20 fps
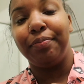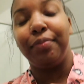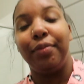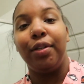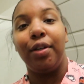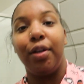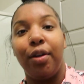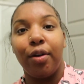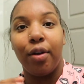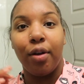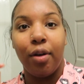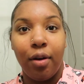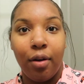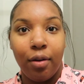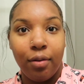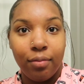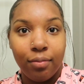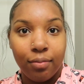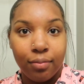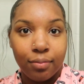Your
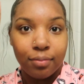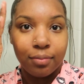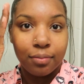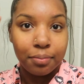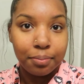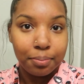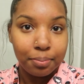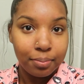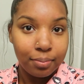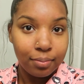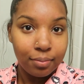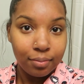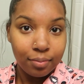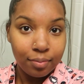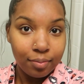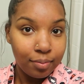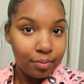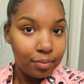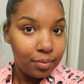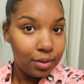girl
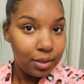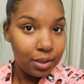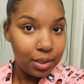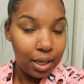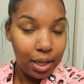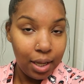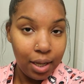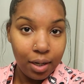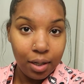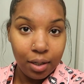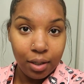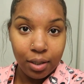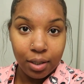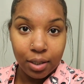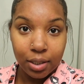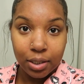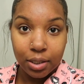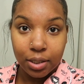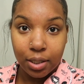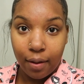skin
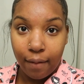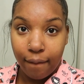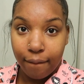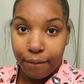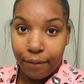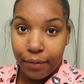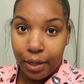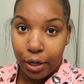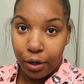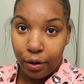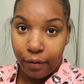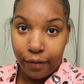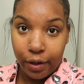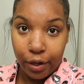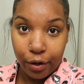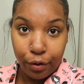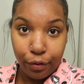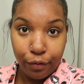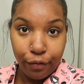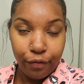looks very,
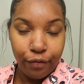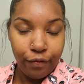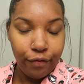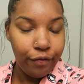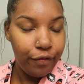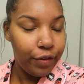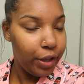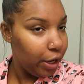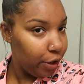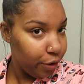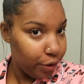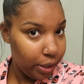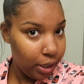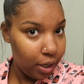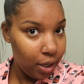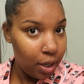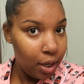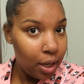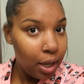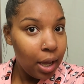very,
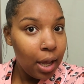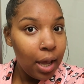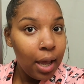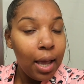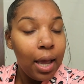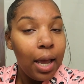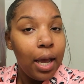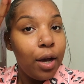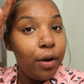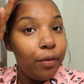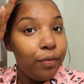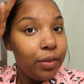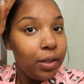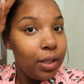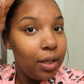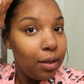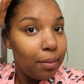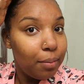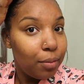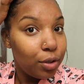very
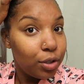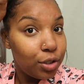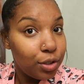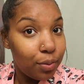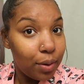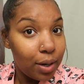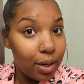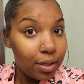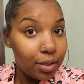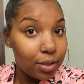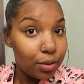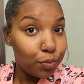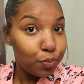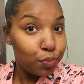healthy, moisturized.